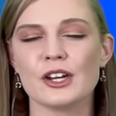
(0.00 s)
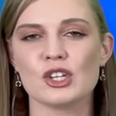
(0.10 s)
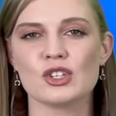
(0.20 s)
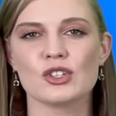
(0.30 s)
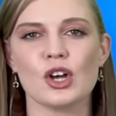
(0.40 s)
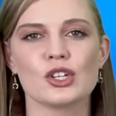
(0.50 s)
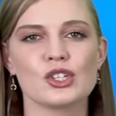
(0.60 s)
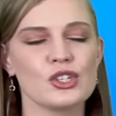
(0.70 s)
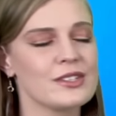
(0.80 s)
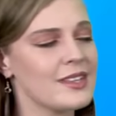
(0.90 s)
conditions on
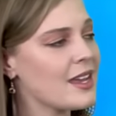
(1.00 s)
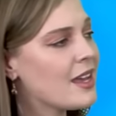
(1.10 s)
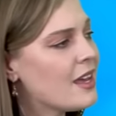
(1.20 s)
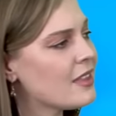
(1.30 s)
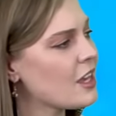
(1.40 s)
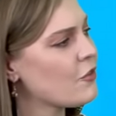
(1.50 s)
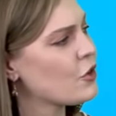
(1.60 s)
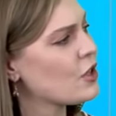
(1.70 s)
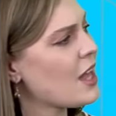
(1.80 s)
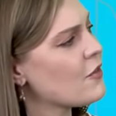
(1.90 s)
Tuesday. Therefore,
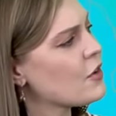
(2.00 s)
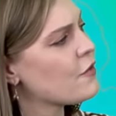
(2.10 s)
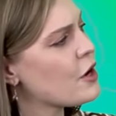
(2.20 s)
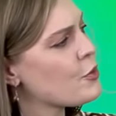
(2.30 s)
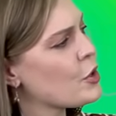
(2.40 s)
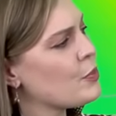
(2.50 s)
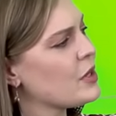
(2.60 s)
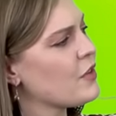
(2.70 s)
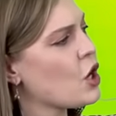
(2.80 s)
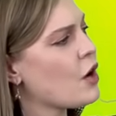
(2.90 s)
you'll have a very poor
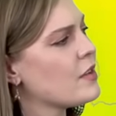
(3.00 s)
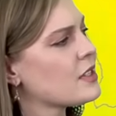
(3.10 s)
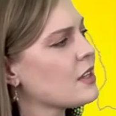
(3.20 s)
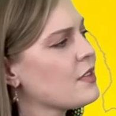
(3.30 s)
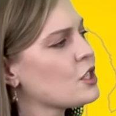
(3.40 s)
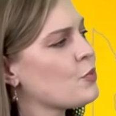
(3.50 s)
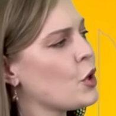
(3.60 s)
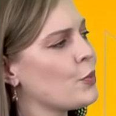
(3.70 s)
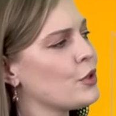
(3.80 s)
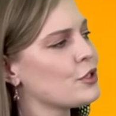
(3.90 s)
PV harvest in this
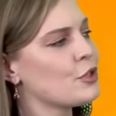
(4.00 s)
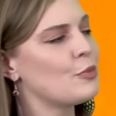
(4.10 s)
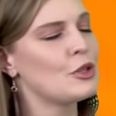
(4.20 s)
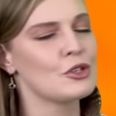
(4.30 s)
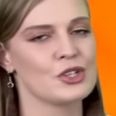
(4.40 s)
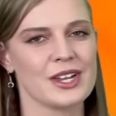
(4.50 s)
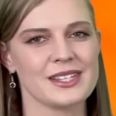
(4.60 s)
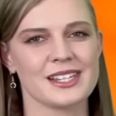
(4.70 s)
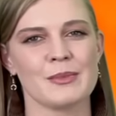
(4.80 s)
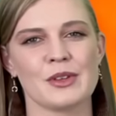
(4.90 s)
purple to blue
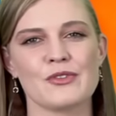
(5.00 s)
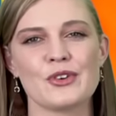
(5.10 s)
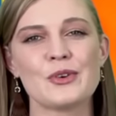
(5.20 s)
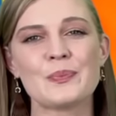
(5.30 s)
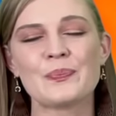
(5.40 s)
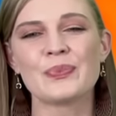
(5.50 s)
shades coming through.